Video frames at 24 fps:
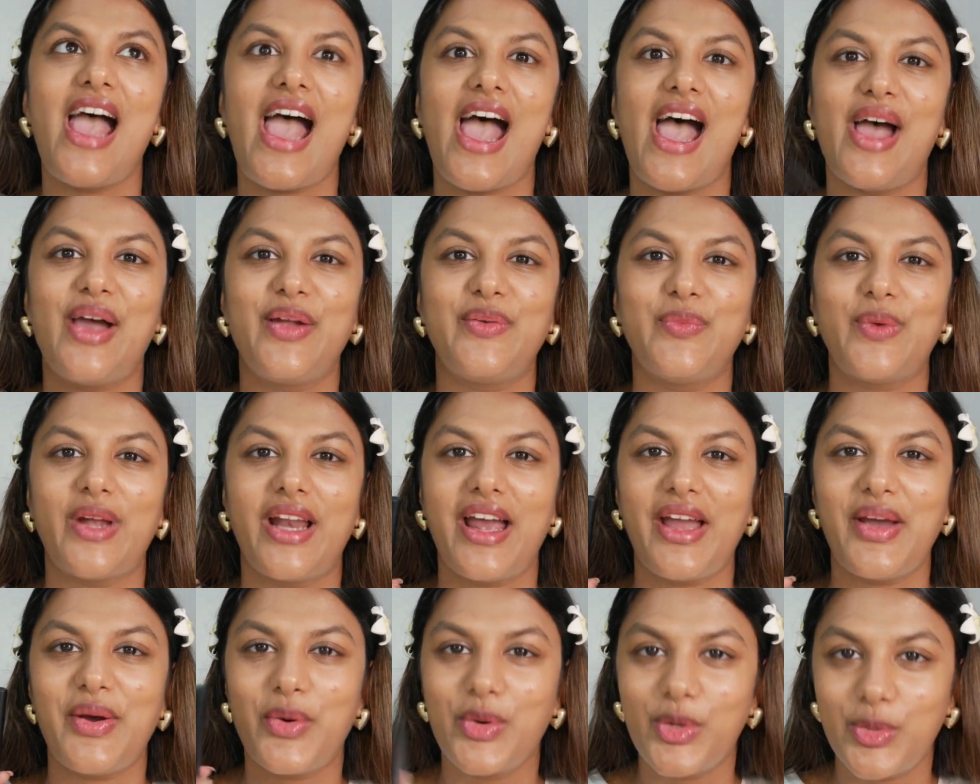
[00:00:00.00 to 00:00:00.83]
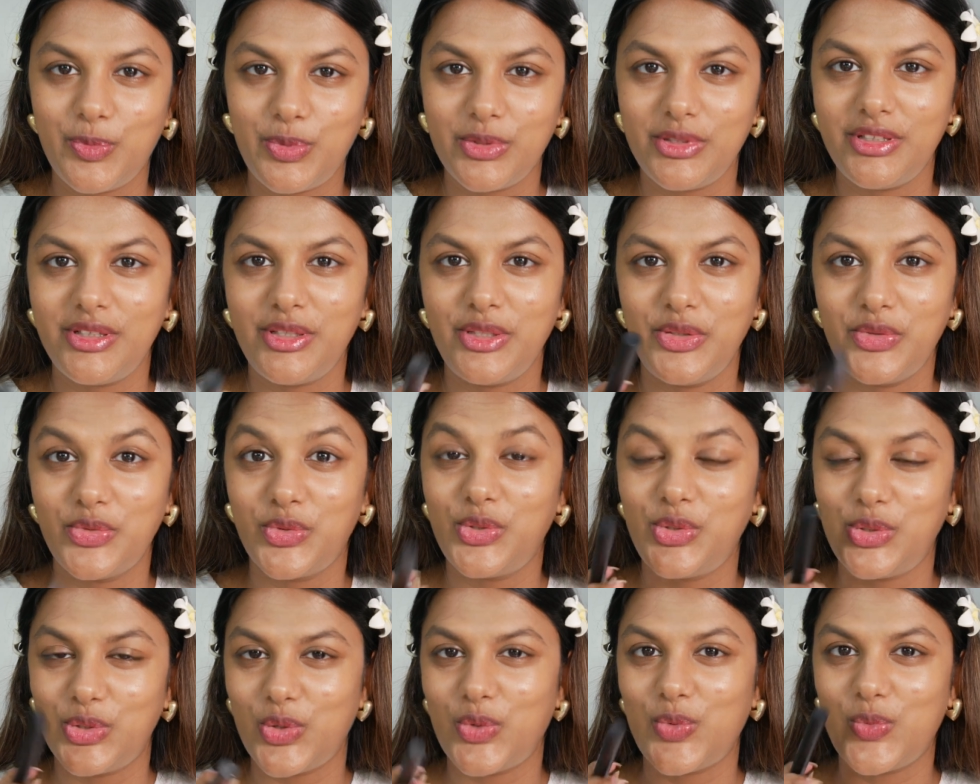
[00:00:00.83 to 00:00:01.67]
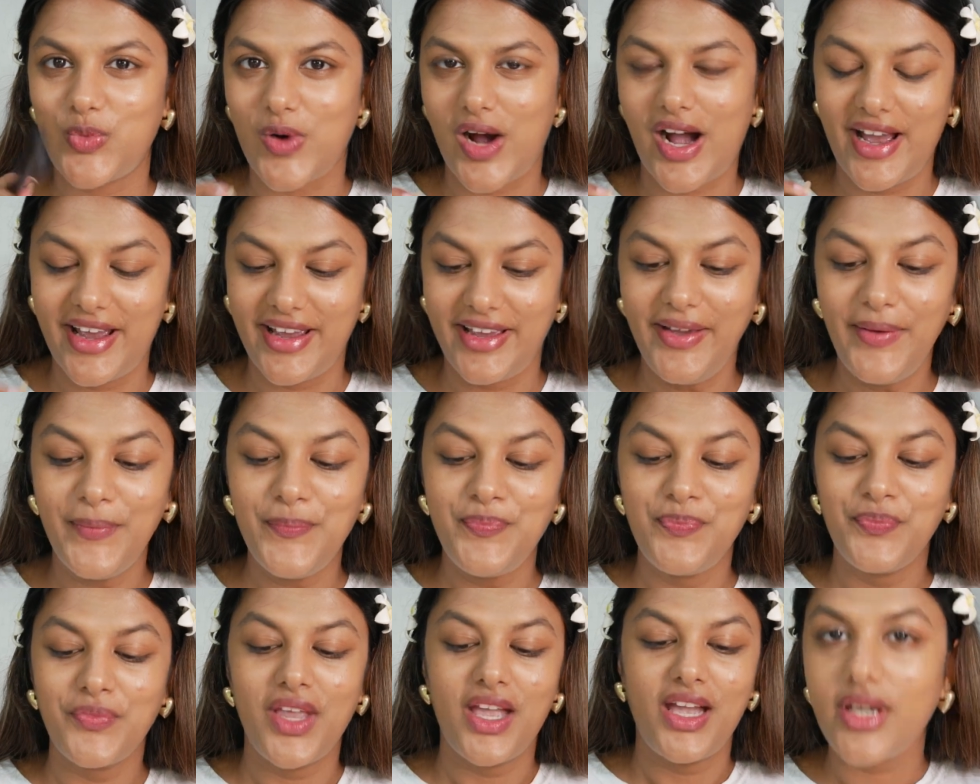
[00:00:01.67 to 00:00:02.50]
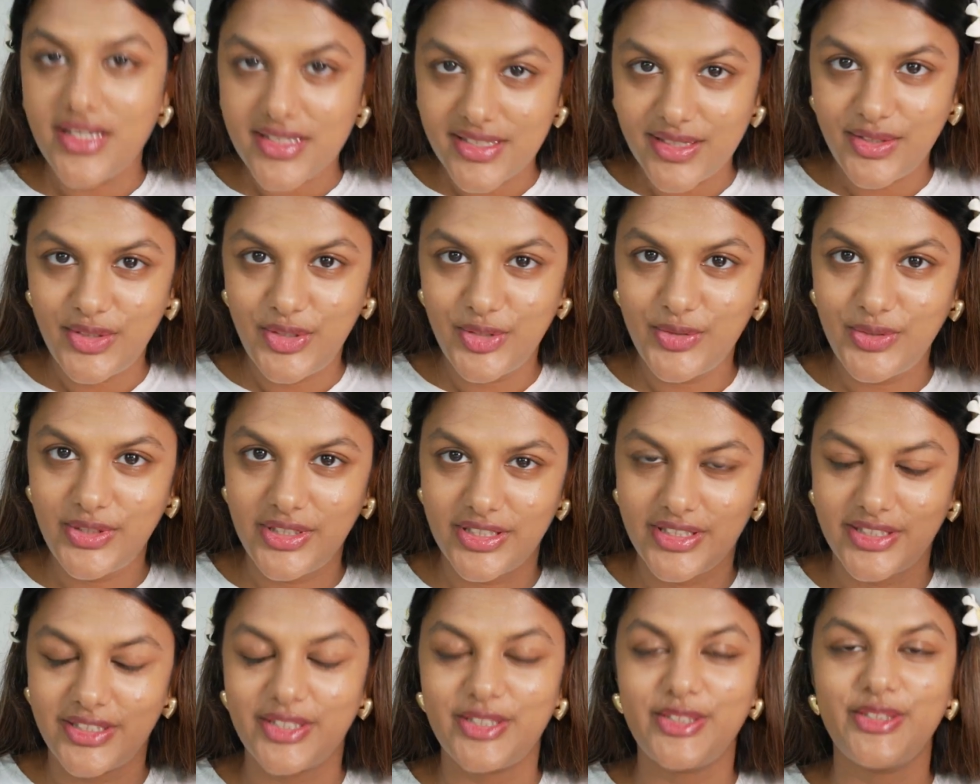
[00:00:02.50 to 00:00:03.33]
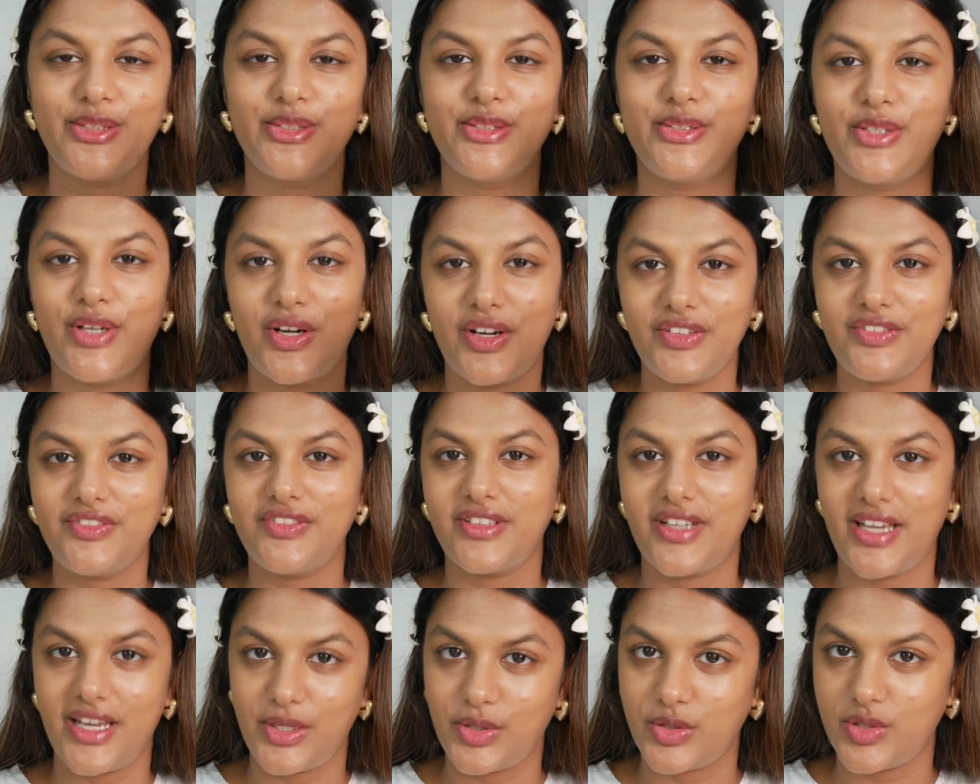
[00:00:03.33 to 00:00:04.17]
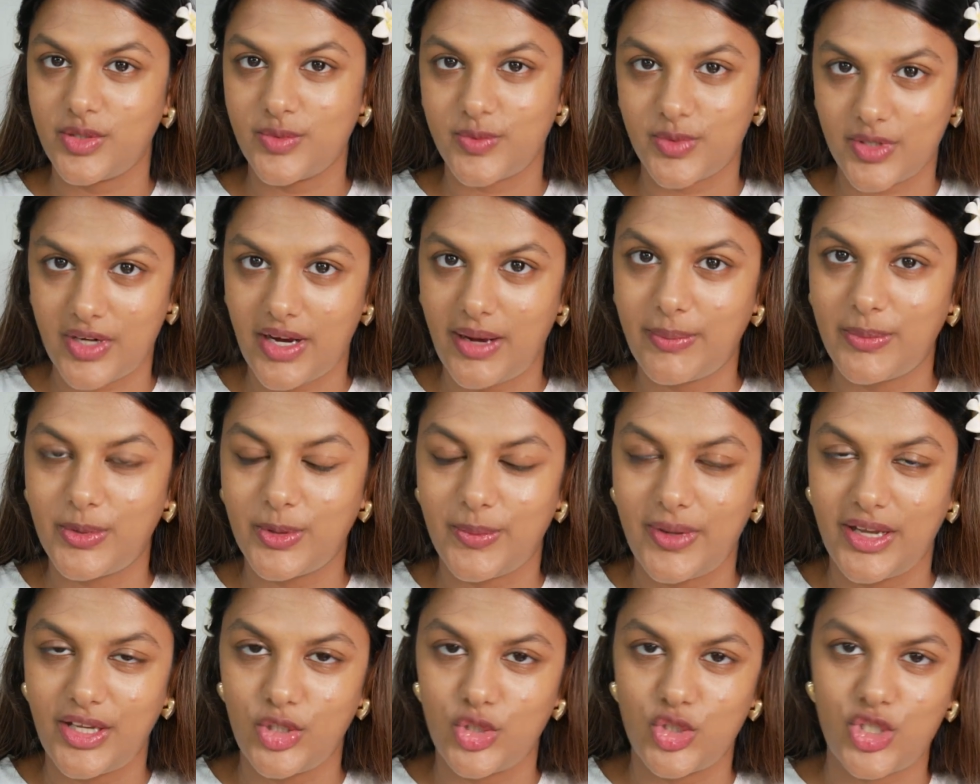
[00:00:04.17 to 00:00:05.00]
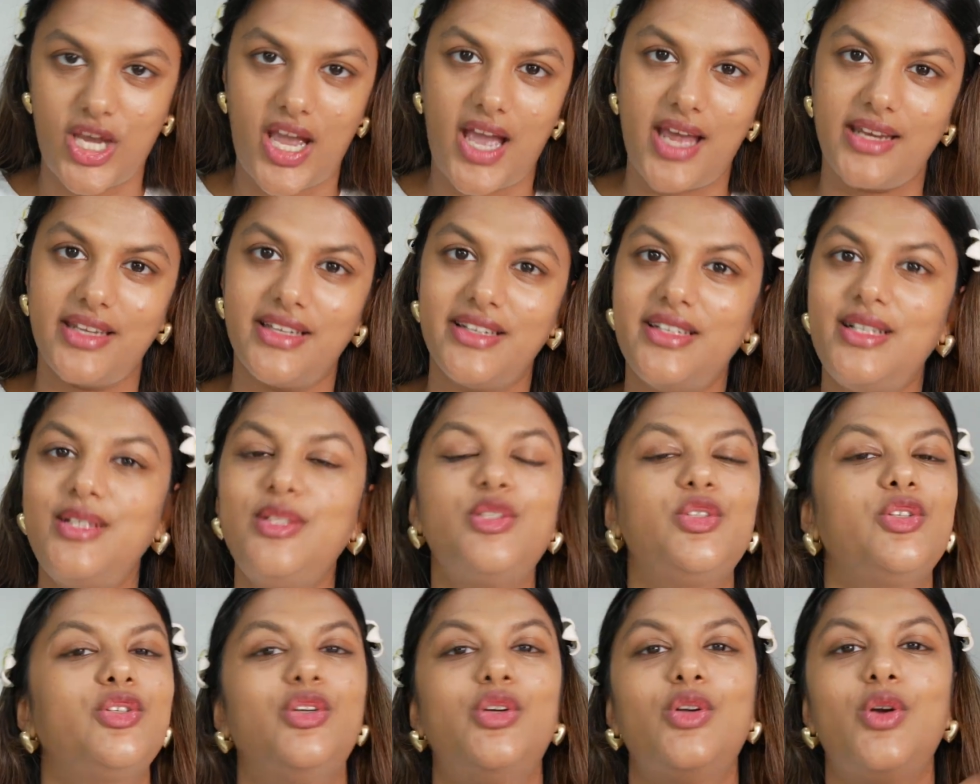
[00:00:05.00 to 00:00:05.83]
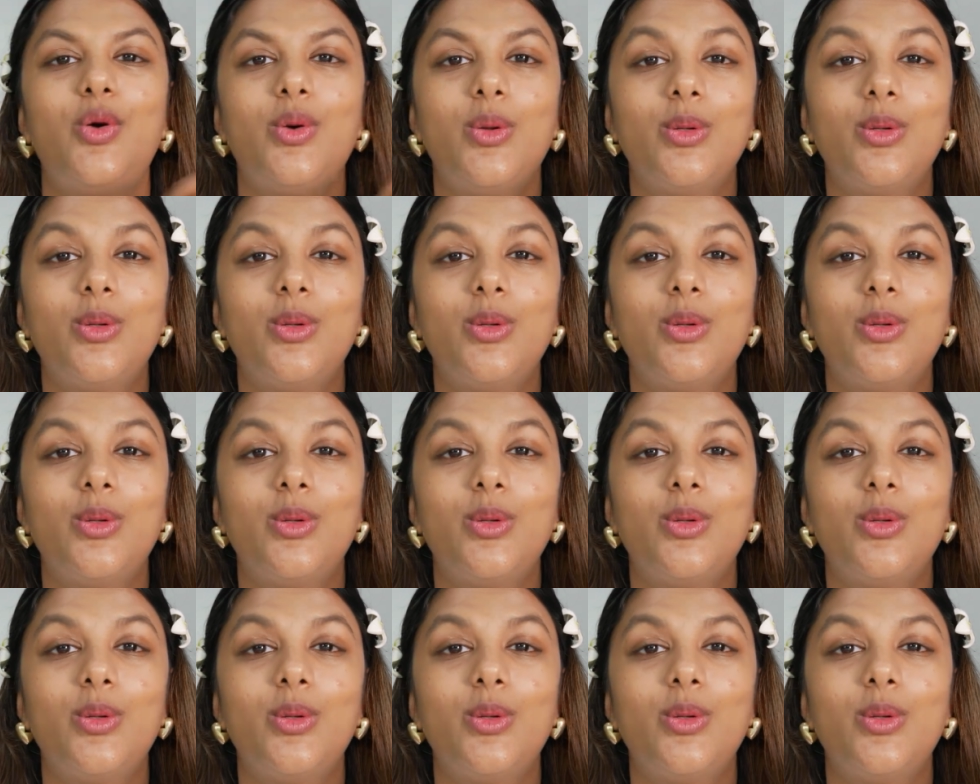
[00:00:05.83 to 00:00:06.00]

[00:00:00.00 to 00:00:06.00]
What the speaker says: And when I open it, you will know why. If you guys are new here, do not forget to subscribe to my channel so you're